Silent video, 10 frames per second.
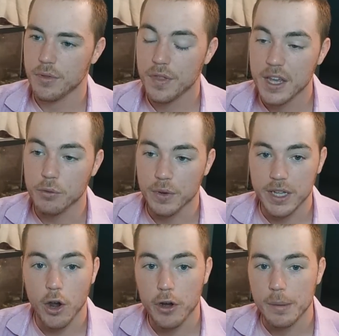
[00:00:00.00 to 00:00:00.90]
think really
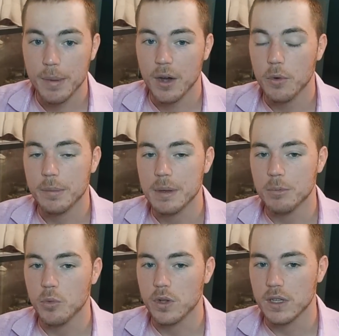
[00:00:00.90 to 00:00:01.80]
hard about what
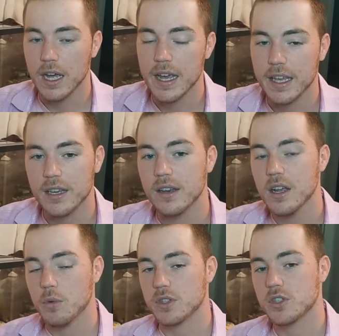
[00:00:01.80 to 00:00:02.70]
people will like and
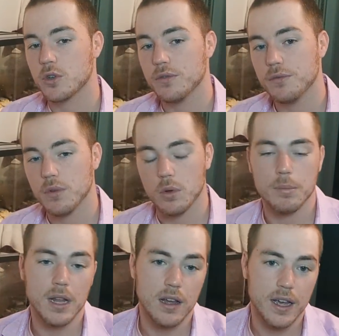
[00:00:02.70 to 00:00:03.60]
what certain will
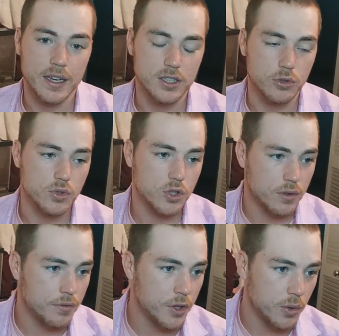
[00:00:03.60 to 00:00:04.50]
apply to
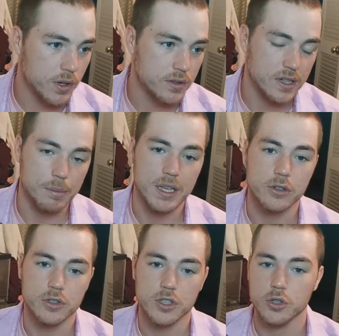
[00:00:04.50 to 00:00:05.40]
certain viewers and
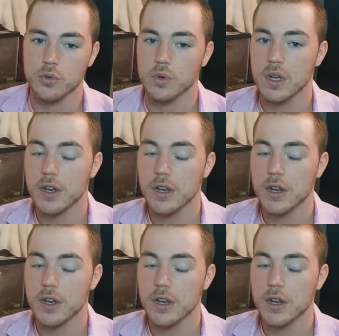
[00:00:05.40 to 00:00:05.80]
appeal to